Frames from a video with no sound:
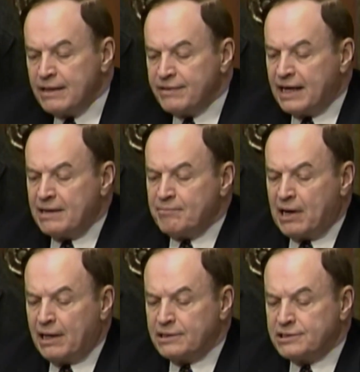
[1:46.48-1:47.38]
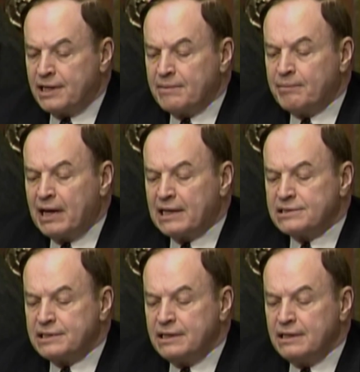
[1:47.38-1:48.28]
that monetary
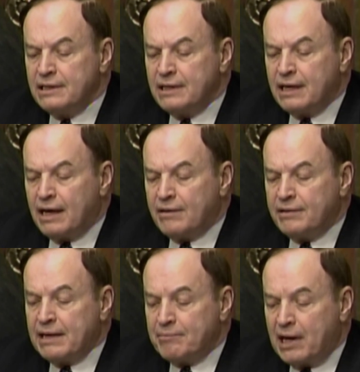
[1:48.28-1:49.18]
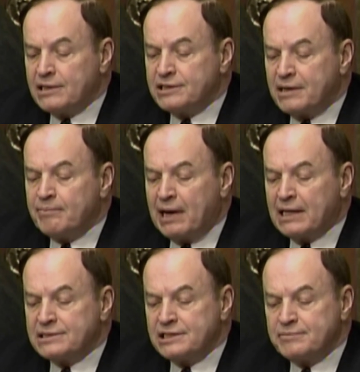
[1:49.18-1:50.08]
policy
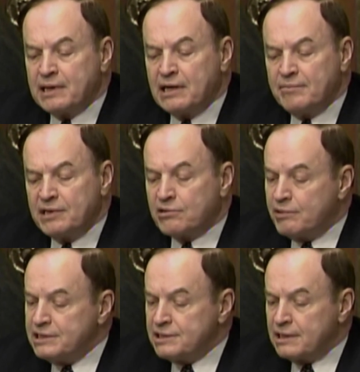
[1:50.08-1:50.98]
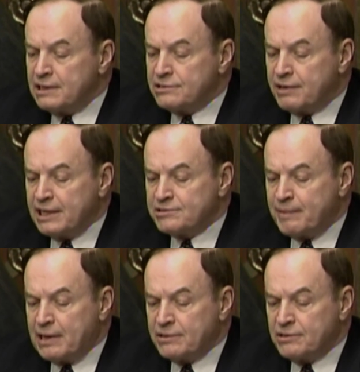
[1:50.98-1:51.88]
has become increasingly
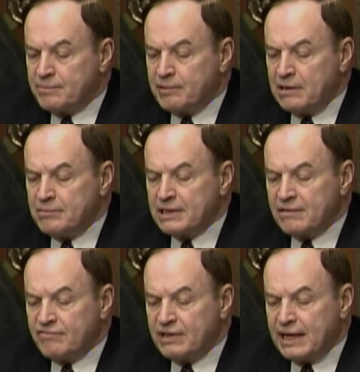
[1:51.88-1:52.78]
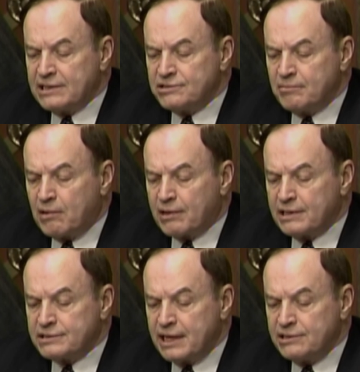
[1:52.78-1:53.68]
transparent to the public and financial
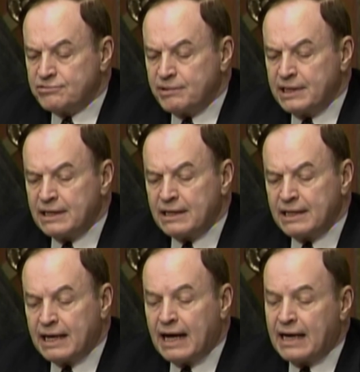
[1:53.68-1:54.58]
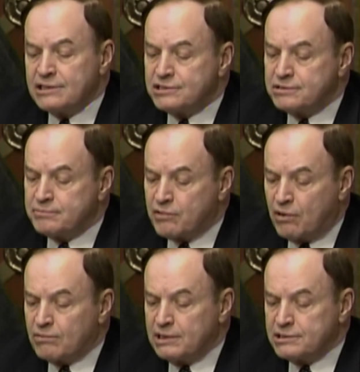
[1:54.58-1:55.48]
markets, a trend that I
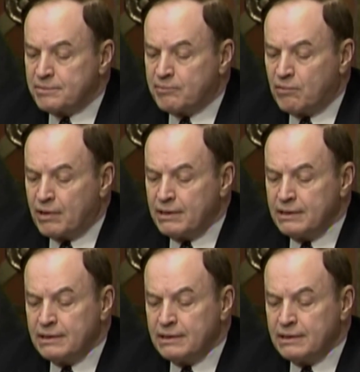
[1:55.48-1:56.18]
strongly support.